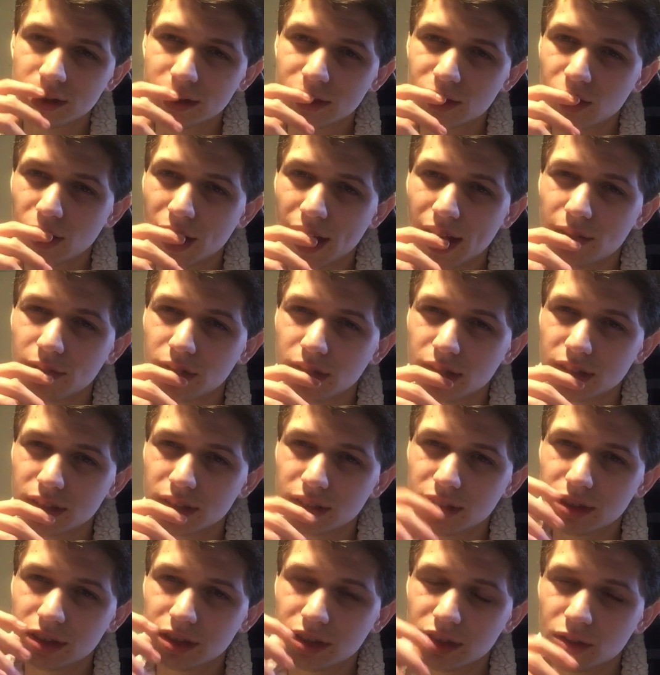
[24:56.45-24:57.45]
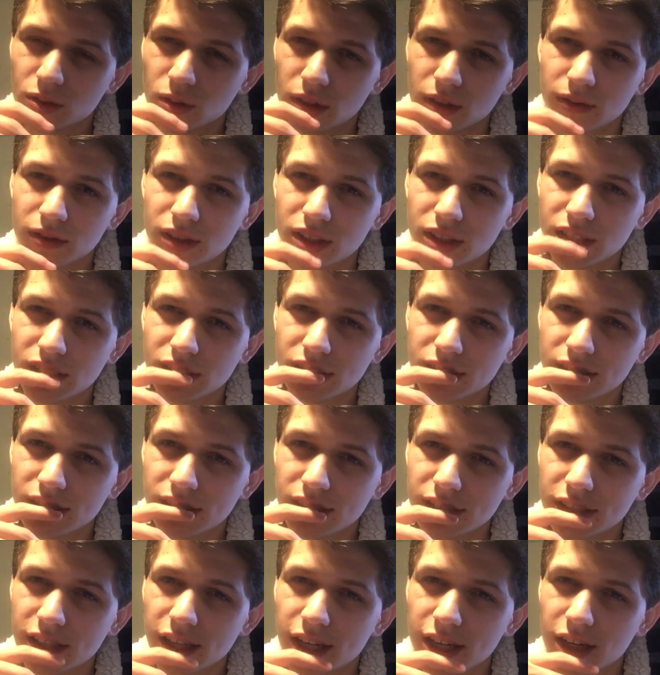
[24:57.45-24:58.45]
travel is a sort of
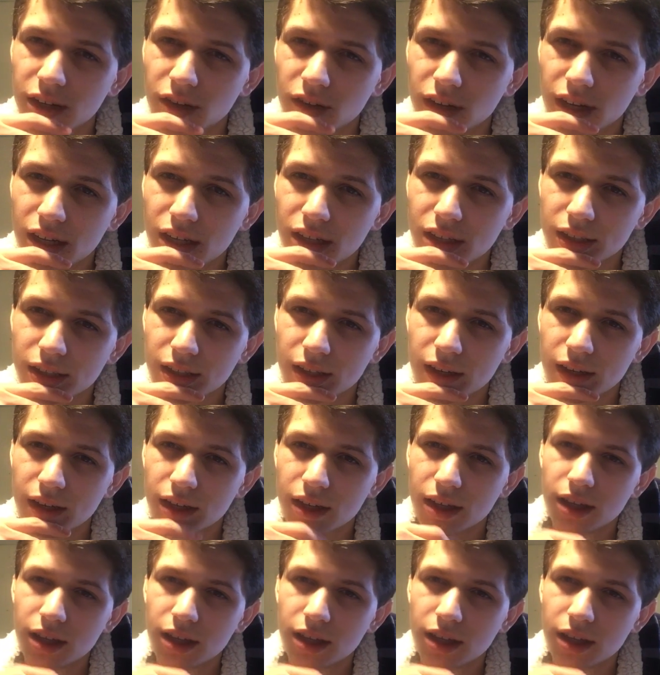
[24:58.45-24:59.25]
degeneration.